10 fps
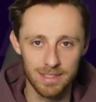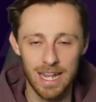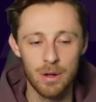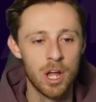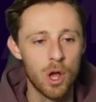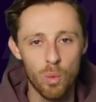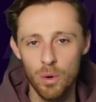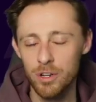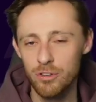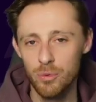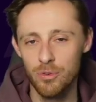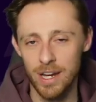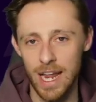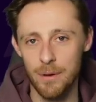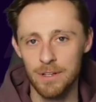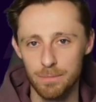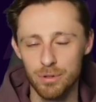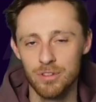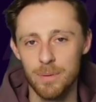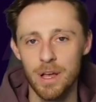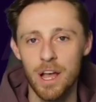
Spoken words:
Now, what I'm going to do right now is put up